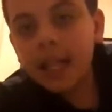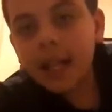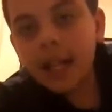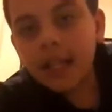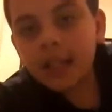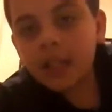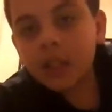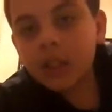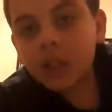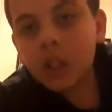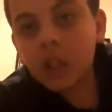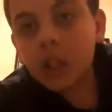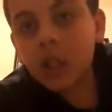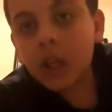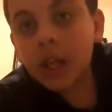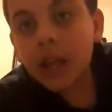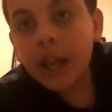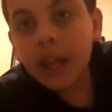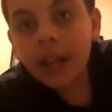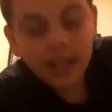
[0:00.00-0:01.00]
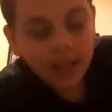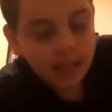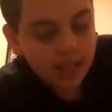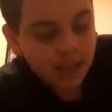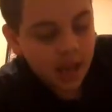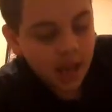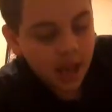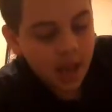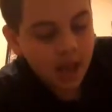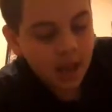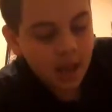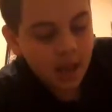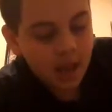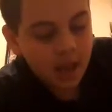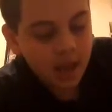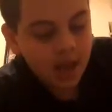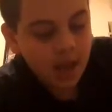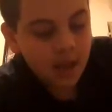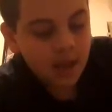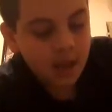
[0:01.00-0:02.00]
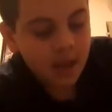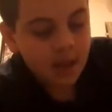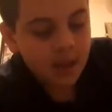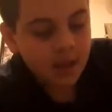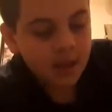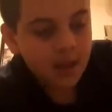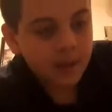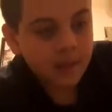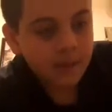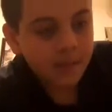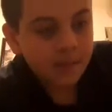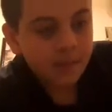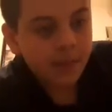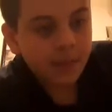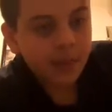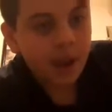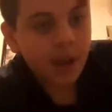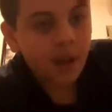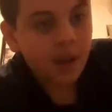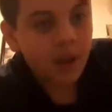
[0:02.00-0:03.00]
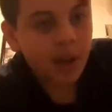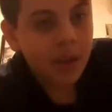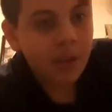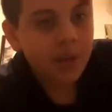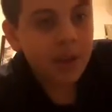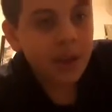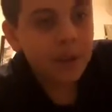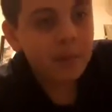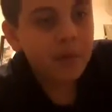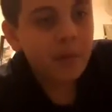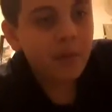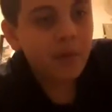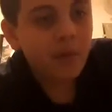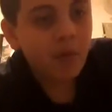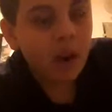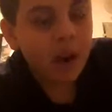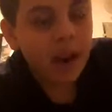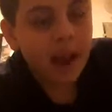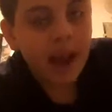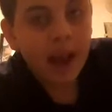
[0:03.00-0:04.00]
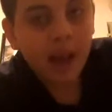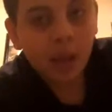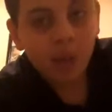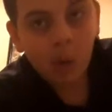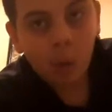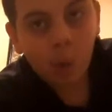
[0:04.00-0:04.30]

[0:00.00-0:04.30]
That's great. Now I think before I add the